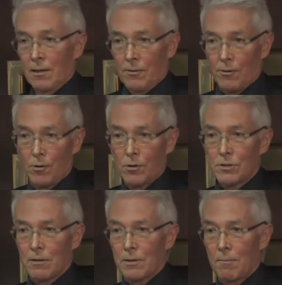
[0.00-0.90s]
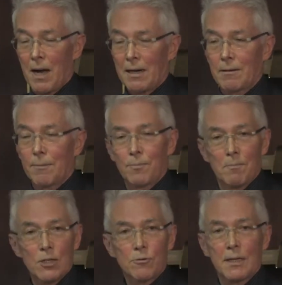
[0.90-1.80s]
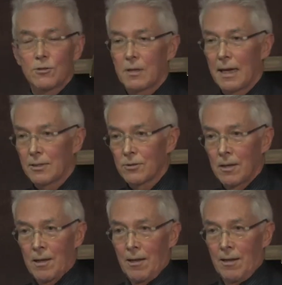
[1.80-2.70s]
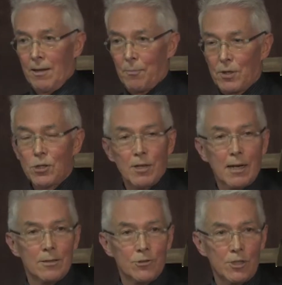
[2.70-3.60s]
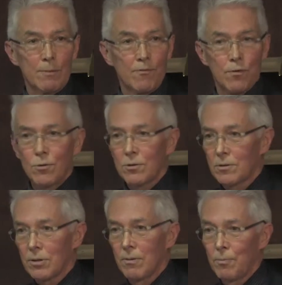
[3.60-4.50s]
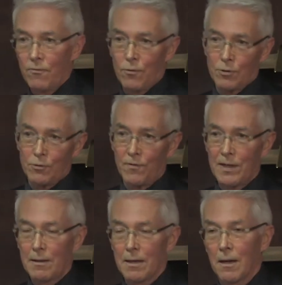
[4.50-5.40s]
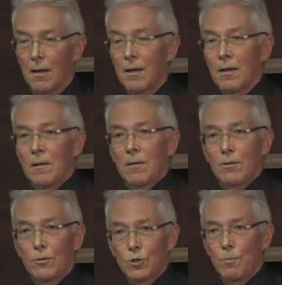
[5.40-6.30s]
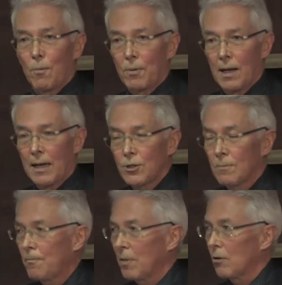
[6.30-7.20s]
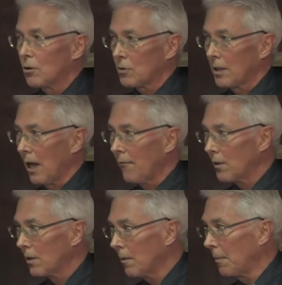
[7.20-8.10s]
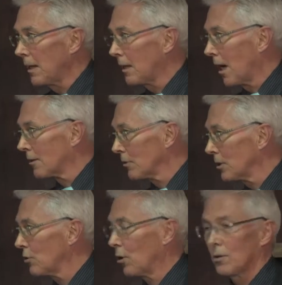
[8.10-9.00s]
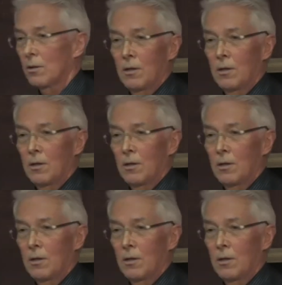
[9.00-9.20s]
The North, the Maghreb, Mashreq states appreciated cheap food to feed their huge population, but also in Africa, many countries got